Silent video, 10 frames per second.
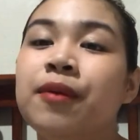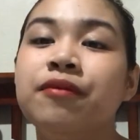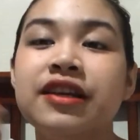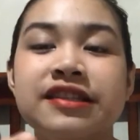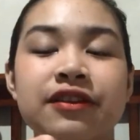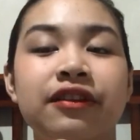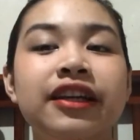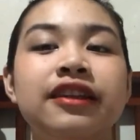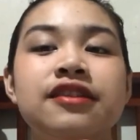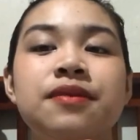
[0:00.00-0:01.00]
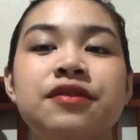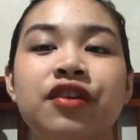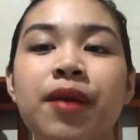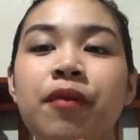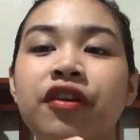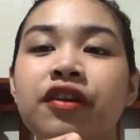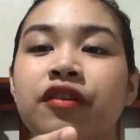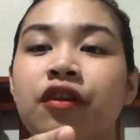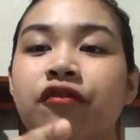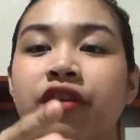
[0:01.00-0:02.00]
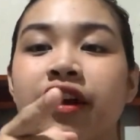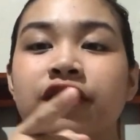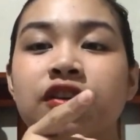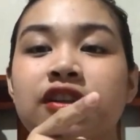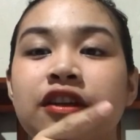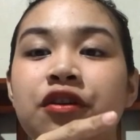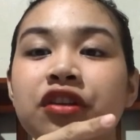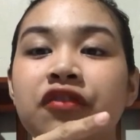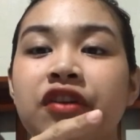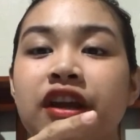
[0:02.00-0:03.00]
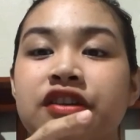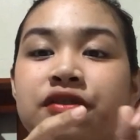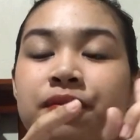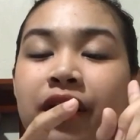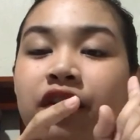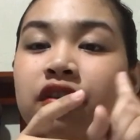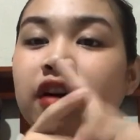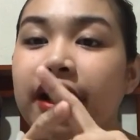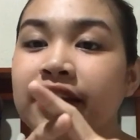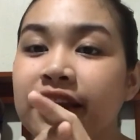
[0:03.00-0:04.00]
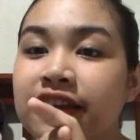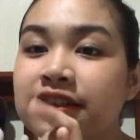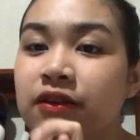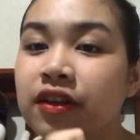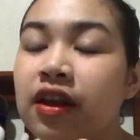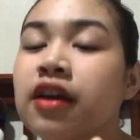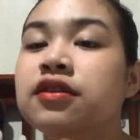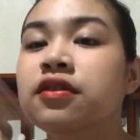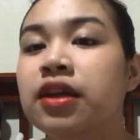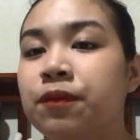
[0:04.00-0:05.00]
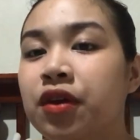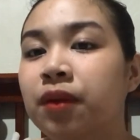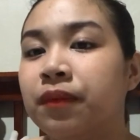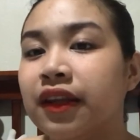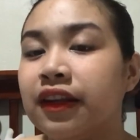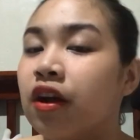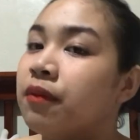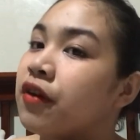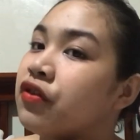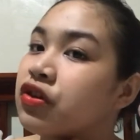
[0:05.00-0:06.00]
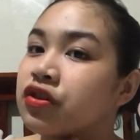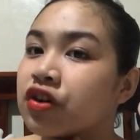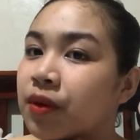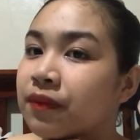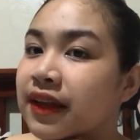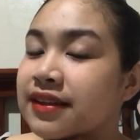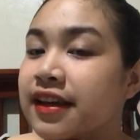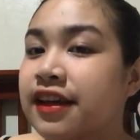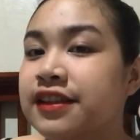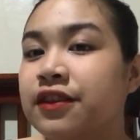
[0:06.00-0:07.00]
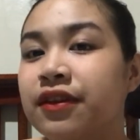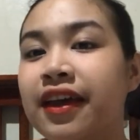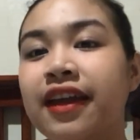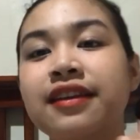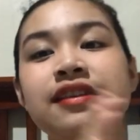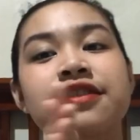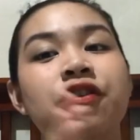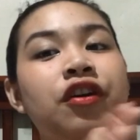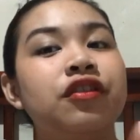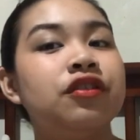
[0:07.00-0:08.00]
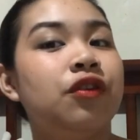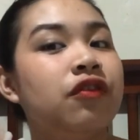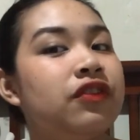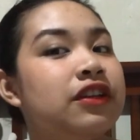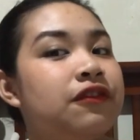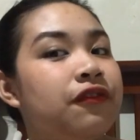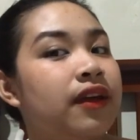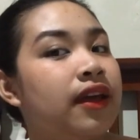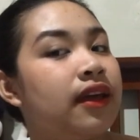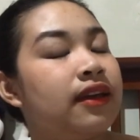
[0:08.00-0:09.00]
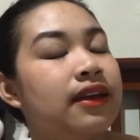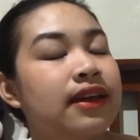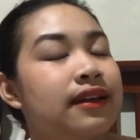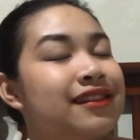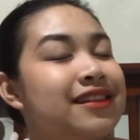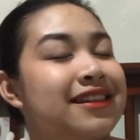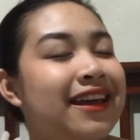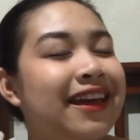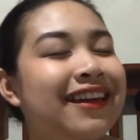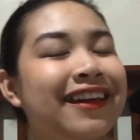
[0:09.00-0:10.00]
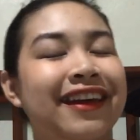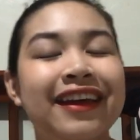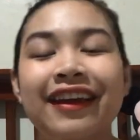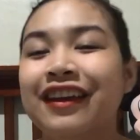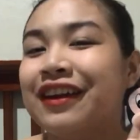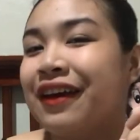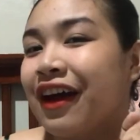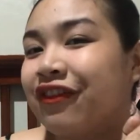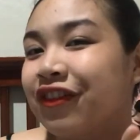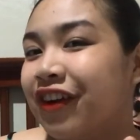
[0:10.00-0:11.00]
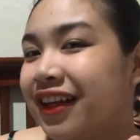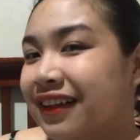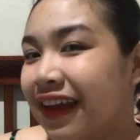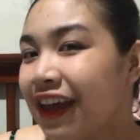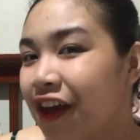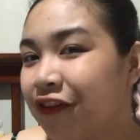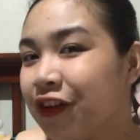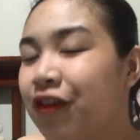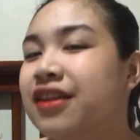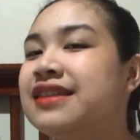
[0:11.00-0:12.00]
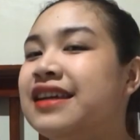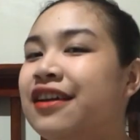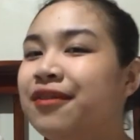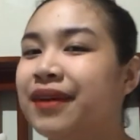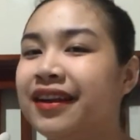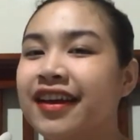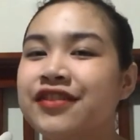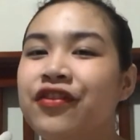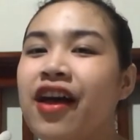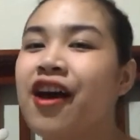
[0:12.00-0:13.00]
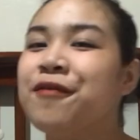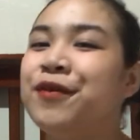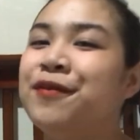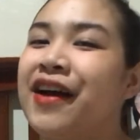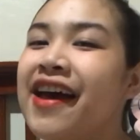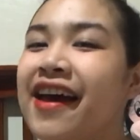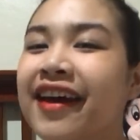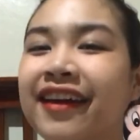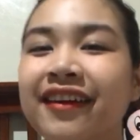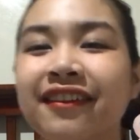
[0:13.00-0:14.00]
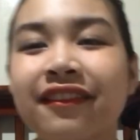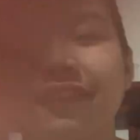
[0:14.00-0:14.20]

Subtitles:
please do click that subscribe button and don't forget to hit the notification bell right next to it to keep you updated on my future updates. So again, this is your girl Novylin Faye saying you have a great day, everyone. See you in my next vlog. Bye-bye!